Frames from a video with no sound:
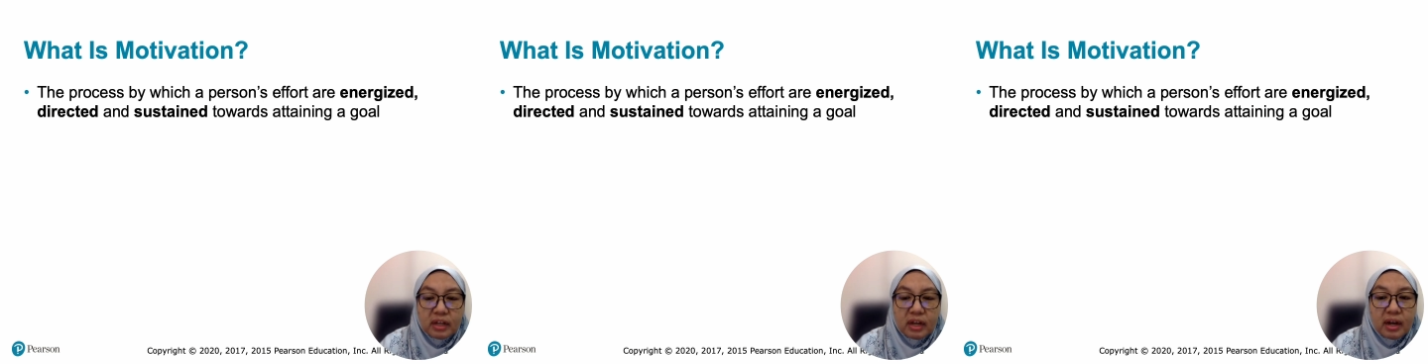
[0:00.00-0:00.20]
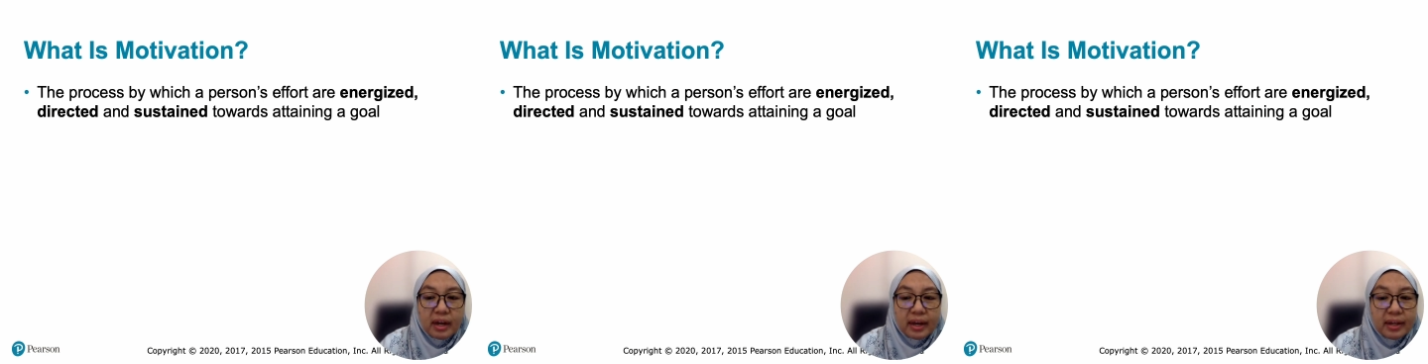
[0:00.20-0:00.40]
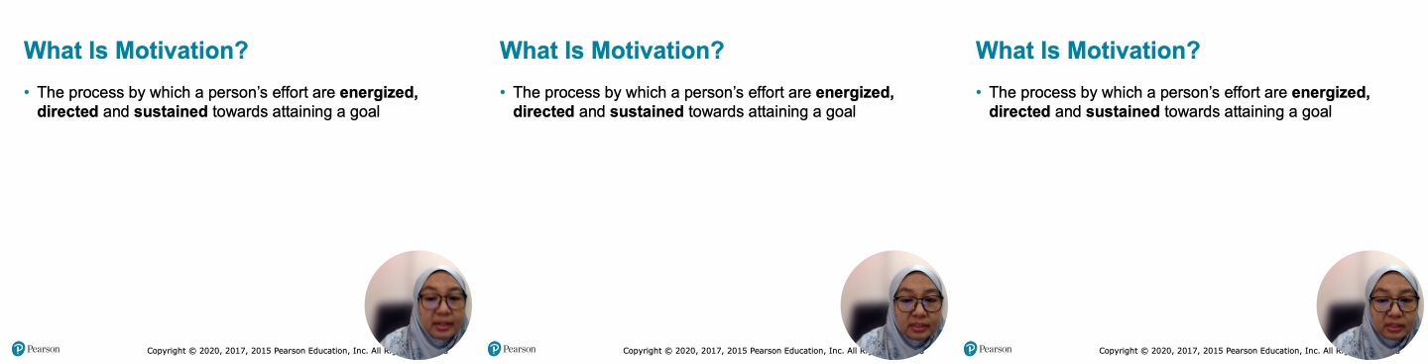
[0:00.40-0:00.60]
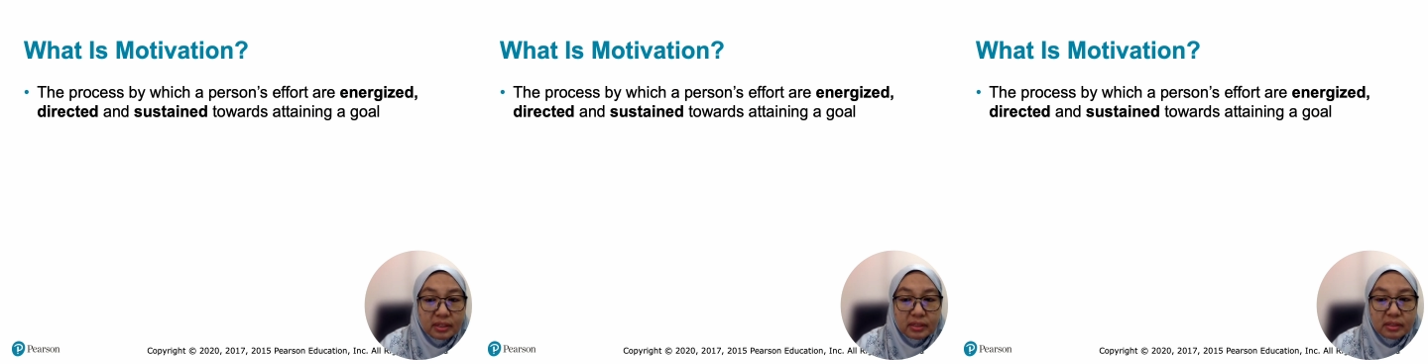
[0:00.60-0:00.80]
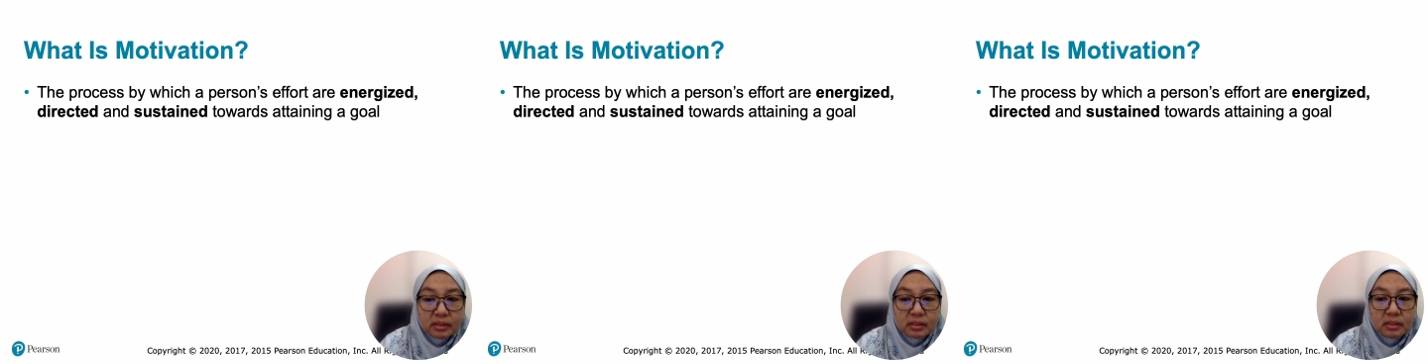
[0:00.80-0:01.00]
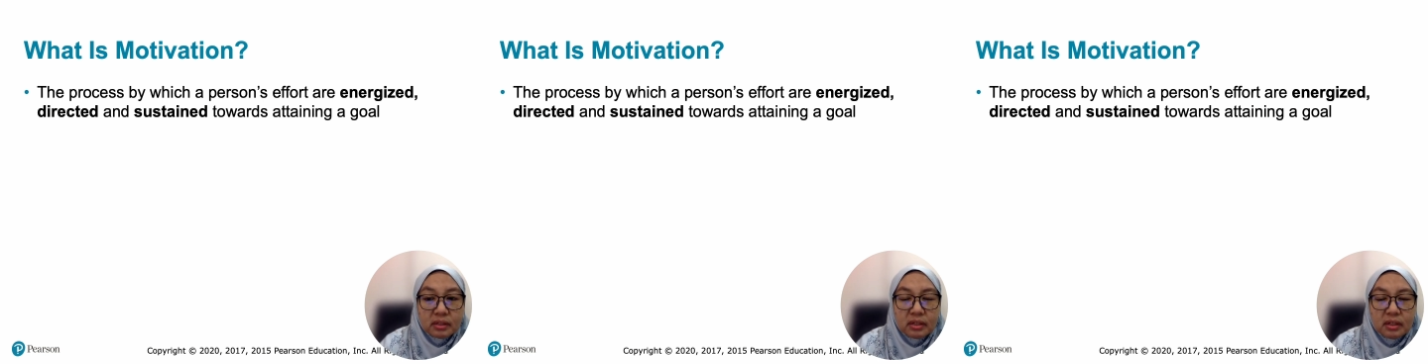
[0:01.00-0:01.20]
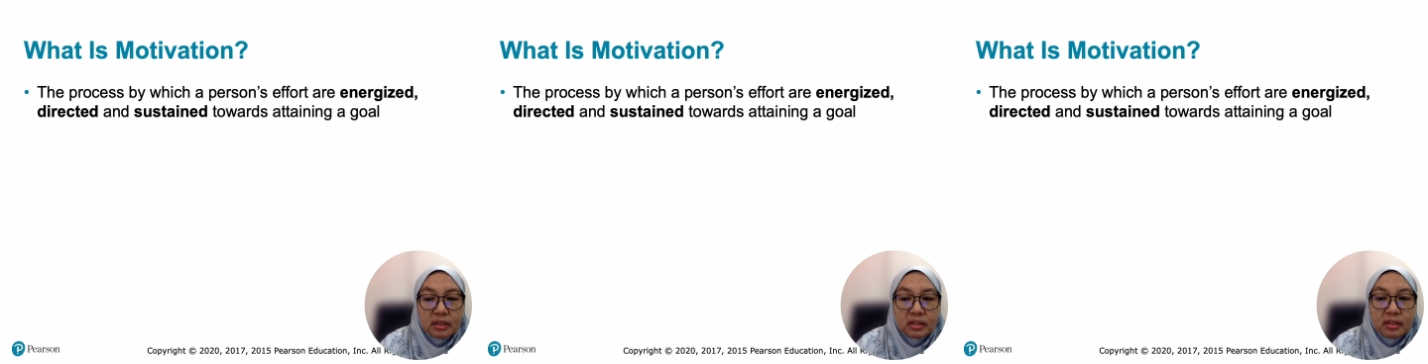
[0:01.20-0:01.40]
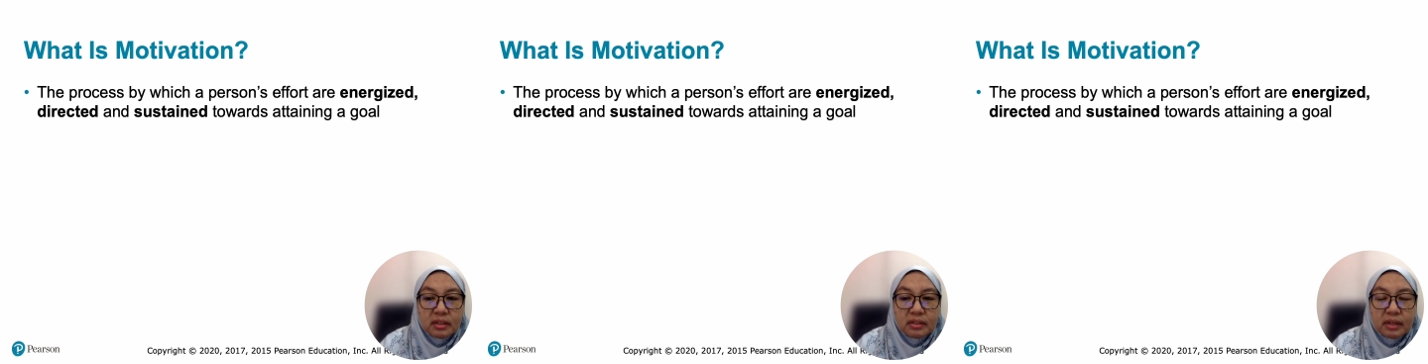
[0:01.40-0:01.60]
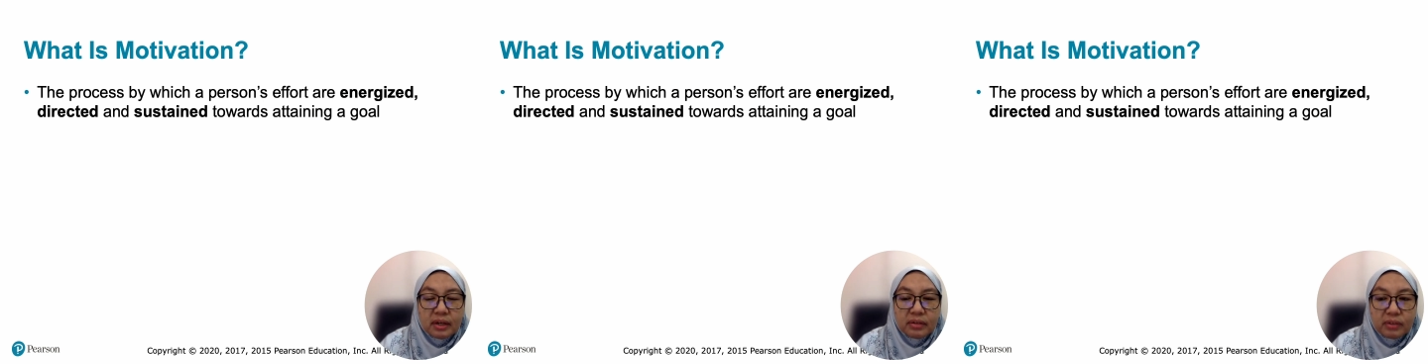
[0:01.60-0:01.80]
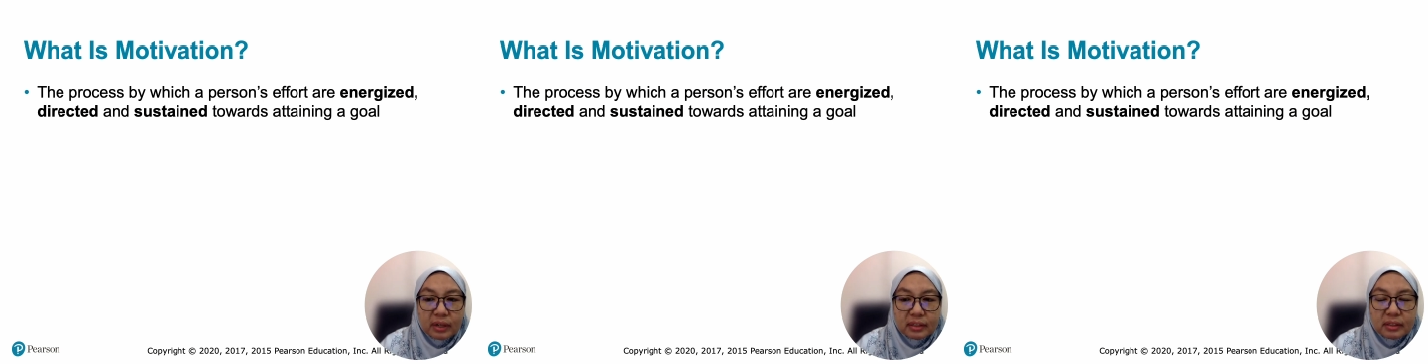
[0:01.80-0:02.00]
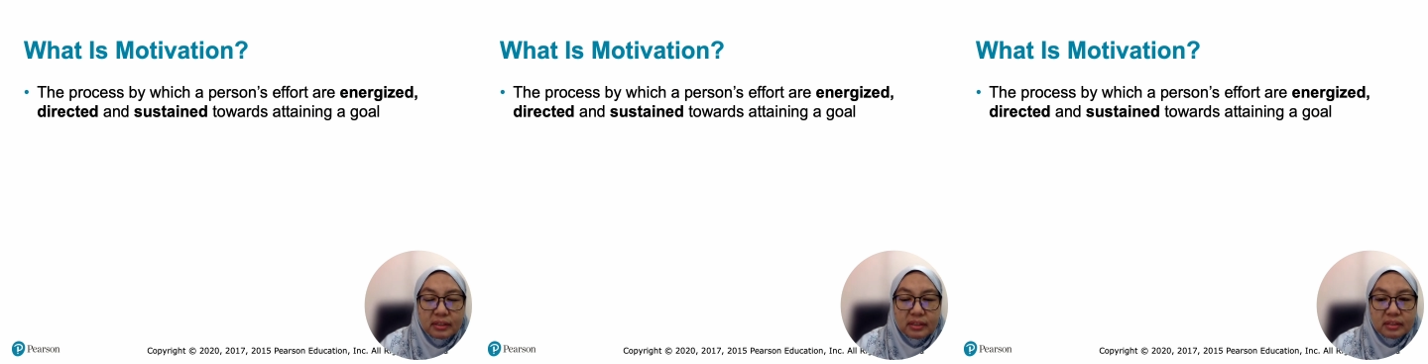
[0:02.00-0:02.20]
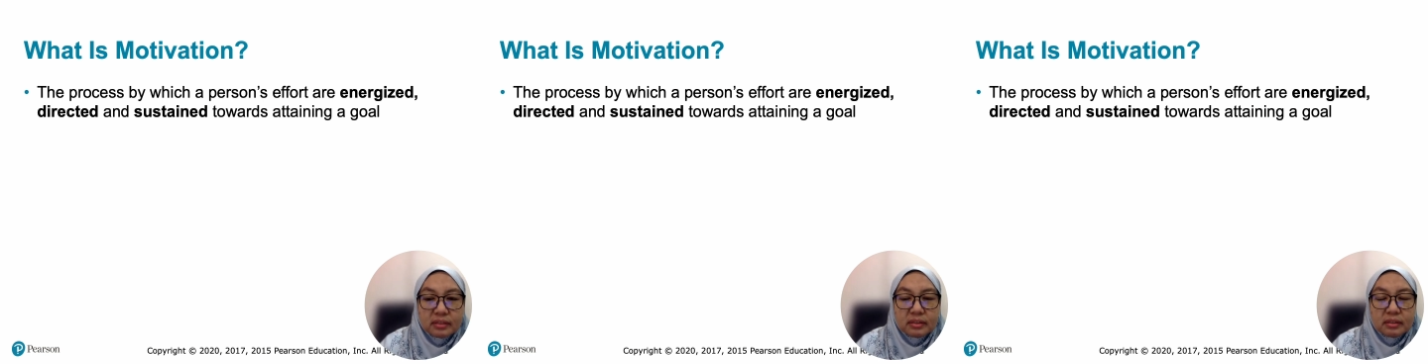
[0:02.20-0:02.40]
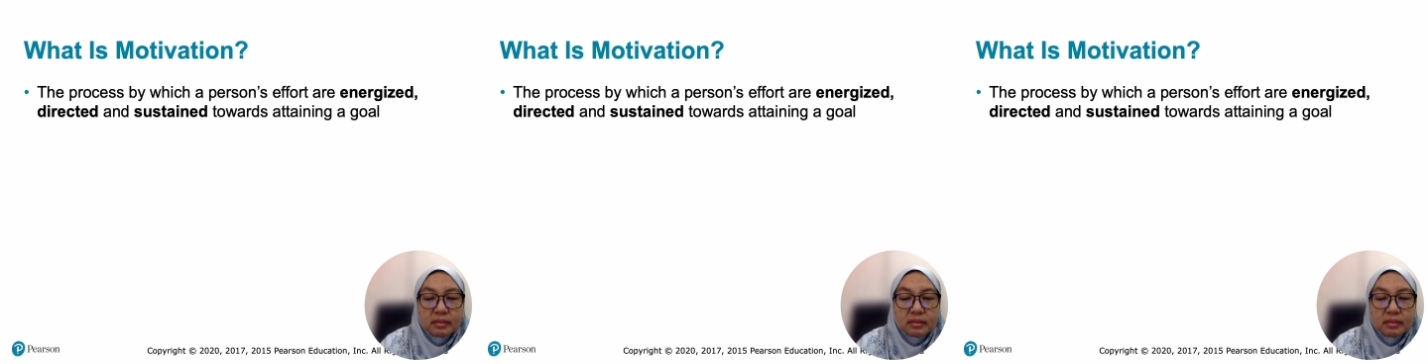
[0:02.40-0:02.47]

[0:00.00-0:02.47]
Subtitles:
are energized, directed,